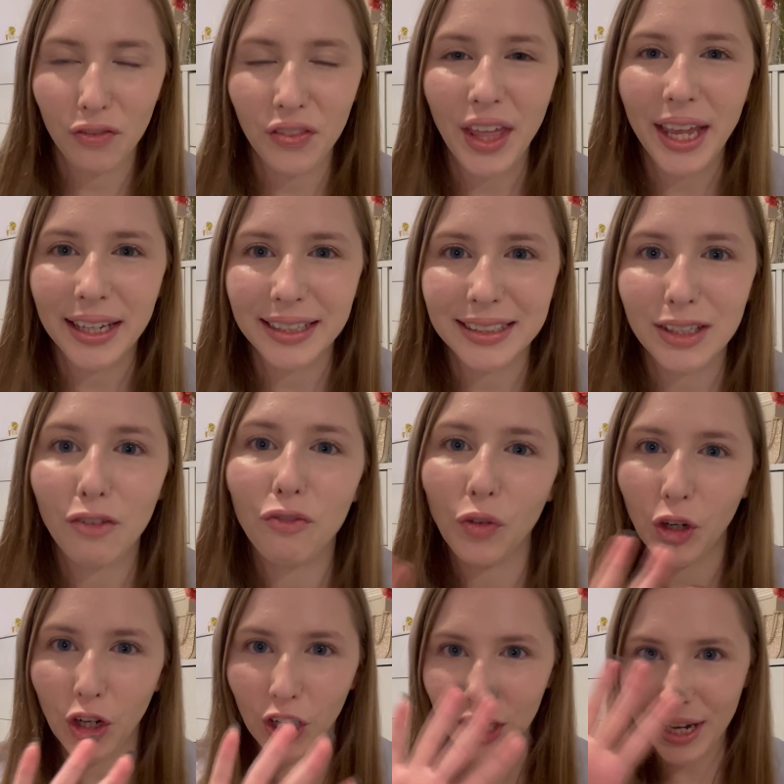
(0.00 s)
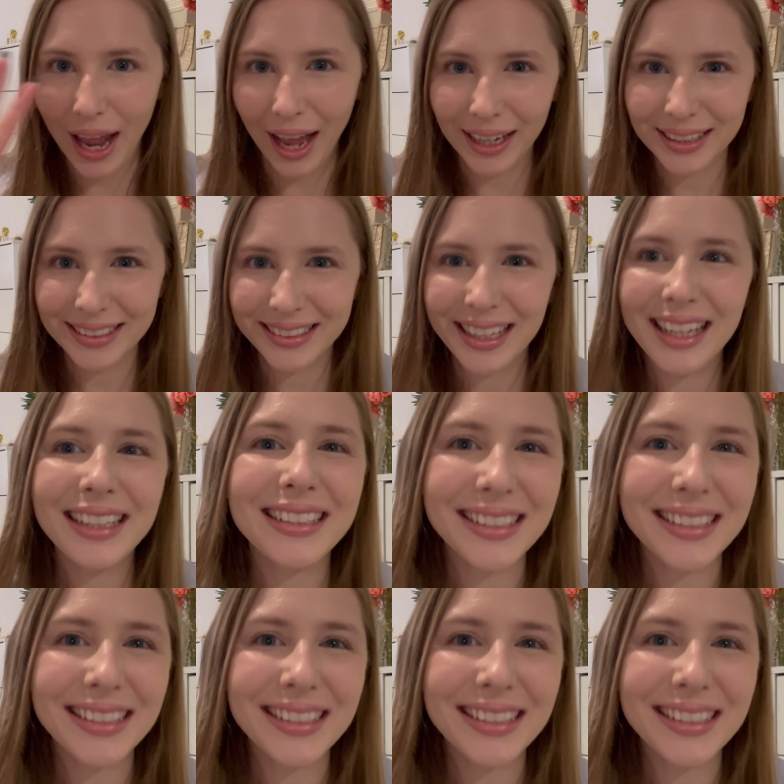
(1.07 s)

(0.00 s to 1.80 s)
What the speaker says: things for your next